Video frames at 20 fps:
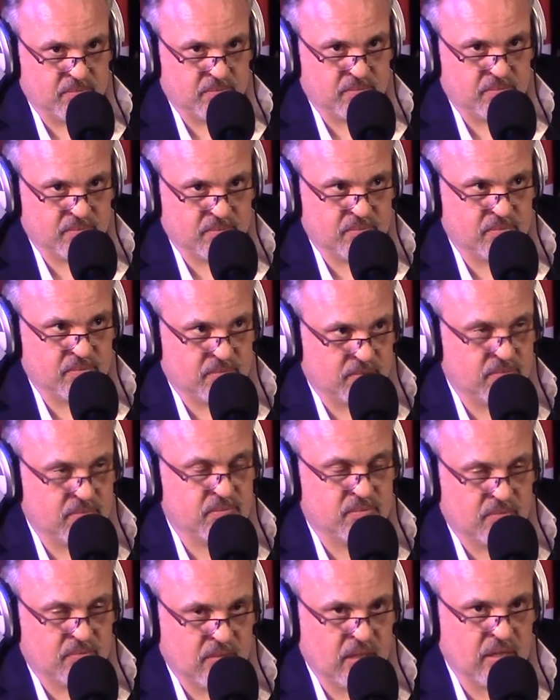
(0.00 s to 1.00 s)

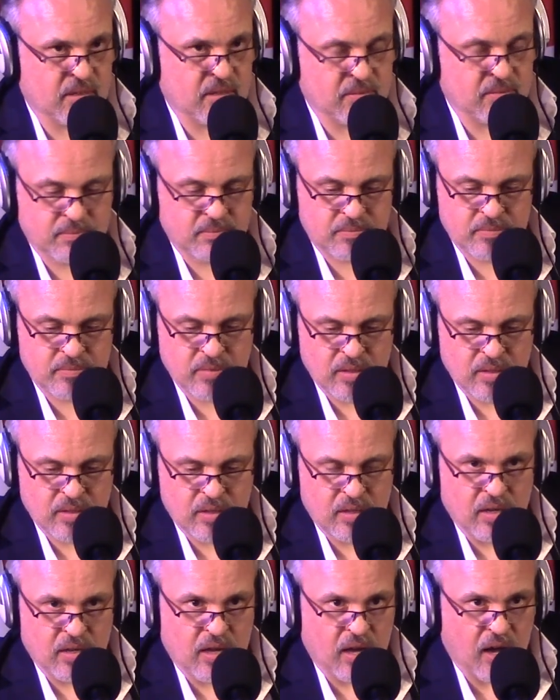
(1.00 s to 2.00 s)
Excellent. Yeah. I bet you it'll be
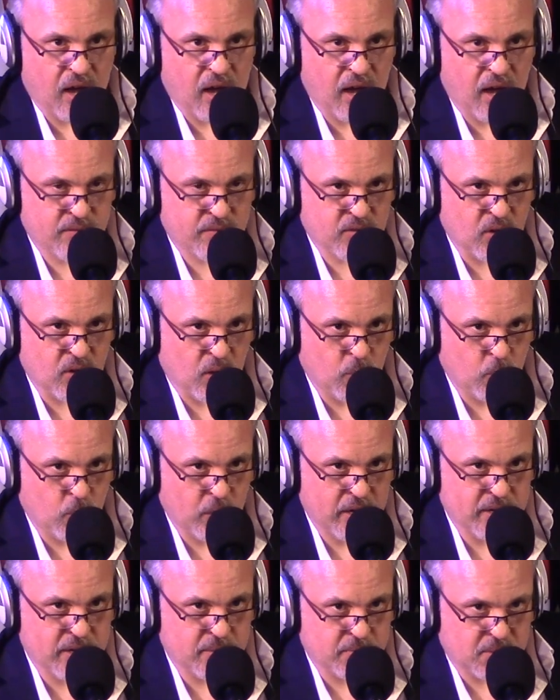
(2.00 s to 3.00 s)
cute. I've got
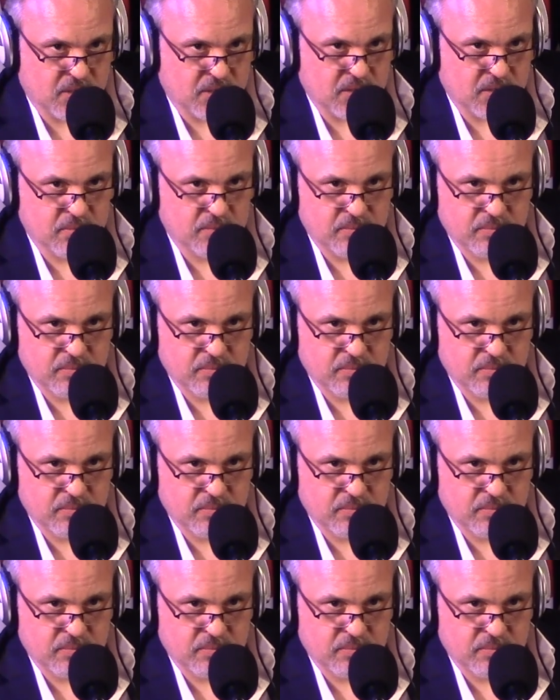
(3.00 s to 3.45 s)
worms.